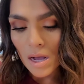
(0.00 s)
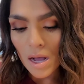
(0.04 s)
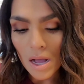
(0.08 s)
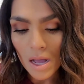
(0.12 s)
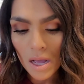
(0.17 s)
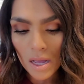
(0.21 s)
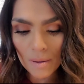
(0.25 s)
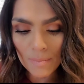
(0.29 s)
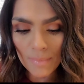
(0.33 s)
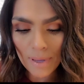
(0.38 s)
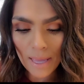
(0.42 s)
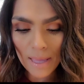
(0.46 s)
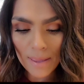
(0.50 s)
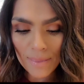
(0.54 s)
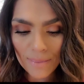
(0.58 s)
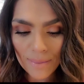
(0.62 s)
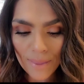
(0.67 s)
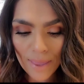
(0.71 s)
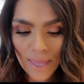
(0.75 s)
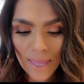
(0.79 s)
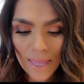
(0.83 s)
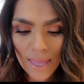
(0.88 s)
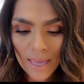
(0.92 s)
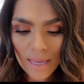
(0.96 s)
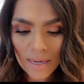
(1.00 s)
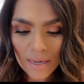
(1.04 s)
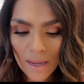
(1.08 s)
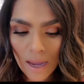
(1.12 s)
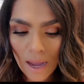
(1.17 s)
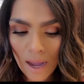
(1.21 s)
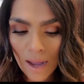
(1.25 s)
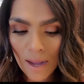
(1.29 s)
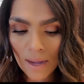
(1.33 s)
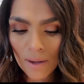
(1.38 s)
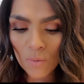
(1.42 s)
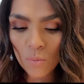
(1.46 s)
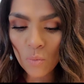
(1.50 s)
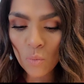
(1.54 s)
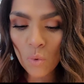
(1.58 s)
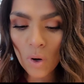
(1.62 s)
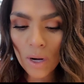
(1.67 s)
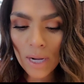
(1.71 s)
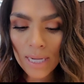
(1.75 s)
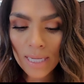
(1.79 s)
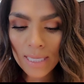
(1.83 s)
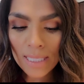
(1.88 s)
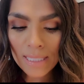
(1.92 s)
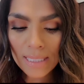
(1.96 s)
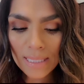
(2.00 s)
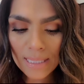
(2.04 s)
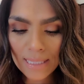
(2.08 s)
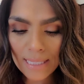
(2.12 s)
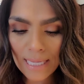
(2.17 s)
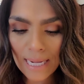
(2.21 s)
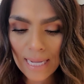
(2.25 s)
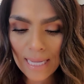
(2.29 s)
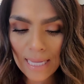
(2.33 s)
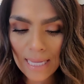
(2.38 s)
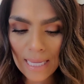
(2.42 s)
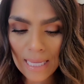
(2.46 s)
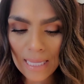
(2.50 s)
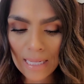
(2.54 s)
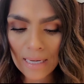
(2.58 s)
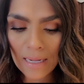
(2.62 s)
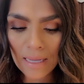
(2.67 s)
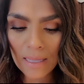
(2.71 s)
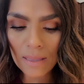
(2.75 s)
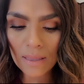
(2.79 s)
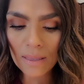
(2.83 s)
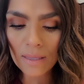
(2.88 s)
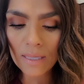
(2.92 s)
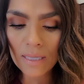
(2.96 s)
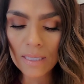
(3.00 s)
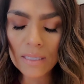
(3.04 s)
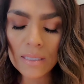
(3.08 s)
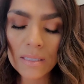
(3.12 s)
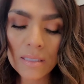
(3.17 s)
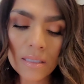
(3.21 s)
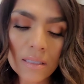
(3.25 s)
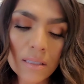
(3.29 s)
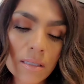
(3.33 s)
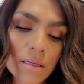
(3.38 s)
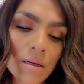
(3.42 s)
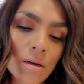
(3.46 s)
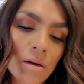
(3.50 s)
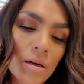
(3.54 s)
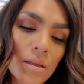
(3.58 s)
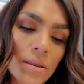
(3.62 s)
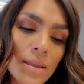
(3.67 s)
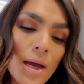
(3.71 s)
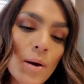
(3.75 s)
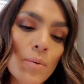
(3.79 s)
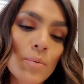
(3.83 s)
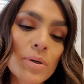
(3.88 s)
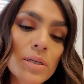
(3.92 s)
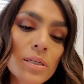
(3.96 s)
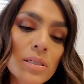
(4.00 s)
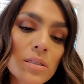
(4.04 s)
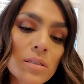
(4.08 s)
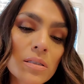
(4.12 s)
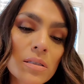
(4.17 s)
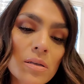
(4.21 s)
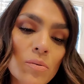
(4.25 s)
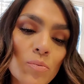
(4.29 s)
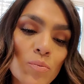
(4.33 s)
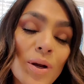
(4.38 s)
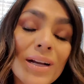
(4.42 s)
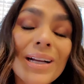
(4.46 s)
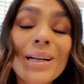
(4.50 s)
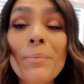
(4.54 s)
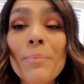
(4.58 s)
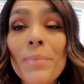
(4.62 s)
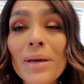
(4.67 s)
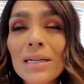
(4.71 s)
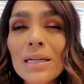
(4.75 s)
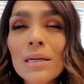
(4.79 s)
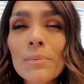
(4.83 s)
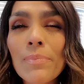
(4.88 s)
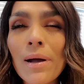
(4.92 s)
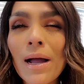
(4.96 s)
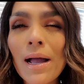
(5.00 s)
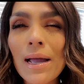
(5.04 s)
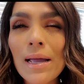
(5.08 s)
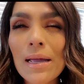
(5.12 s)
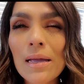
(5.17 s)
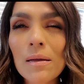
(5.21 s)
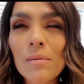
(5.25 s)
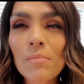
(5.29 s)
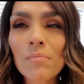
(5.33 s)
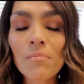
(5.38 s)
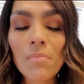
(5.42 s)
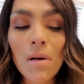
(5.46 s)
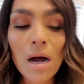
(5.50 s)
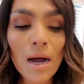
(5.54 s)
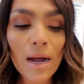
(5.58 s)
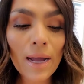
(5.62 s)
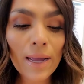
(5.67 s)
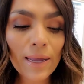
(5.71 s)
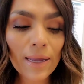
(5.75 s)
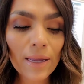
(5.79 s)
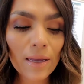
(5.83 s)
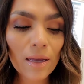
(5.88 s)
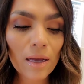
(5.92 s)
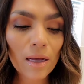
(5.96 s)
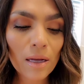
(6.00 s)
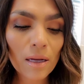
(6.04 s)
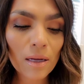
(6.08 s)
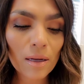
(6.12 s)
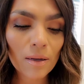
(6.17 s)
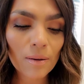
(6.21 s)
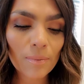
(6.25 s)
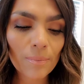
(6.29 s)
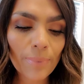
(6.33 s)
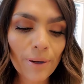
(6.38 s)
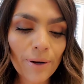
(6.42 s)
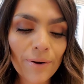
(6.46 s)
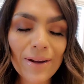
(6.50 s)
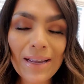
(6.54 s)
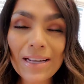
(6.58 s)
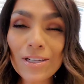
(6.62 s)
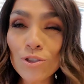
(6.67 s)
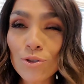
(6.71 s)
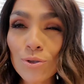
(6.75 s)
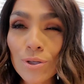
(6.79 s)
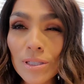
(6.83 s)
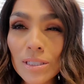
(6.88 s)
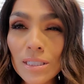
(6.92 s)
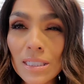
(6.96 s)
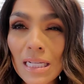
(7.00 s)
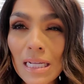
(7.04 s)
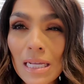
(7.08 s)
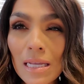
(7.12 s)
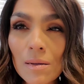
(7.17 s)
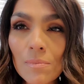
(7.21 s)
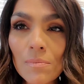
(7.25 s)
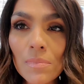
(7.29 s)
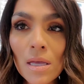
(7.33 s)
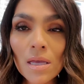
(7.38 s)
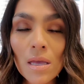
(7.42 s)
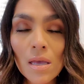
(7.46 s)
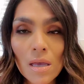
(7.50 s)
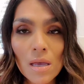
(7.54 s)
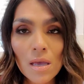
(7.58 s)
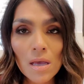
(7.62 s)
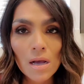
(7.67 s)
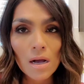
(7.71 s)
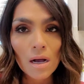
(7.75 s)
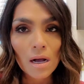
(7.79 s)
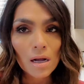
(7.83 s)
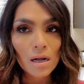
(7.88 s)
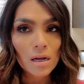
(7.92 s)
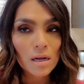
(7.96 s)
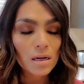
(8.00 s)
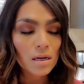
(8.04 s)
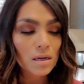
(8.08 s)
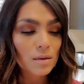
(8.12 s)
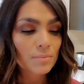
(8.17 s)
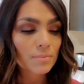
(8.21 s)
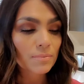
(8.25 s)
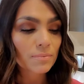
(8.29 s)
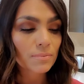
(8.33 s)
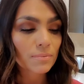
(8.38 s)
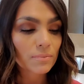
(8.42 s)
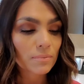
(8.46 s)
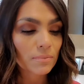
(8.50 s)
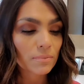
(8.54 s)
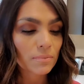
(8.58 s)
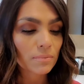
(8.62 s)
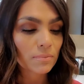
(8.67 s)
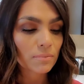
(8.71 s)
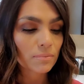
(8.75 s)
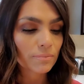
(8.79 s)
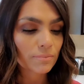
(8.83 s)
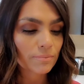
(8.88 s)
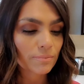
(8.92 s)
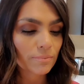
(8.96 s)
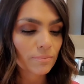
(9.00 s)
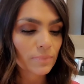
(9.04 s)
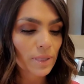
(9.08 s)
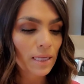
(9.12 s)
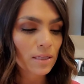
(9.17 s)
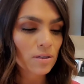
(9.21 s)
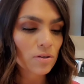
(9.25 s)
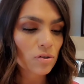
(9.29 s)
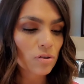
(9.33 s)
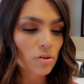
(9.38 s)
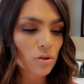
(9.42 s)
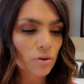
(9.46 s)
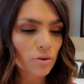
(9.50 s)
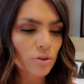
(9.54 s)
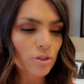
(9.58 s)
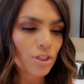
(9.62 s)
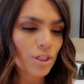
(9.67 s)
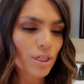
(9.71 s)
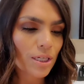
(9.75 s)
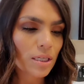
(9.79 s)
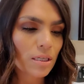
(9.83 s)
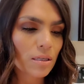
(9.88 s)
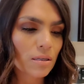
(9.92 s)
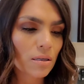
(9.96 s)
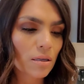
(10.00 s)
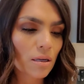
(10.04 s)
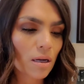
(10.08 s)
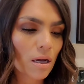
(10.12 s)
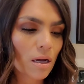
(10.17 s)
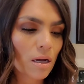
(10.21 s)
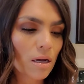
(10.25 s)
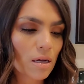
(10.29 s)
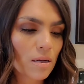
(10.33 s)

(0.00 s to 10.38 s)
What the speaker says: And then I was taking this that was recommended by my bariatric team and surgeon.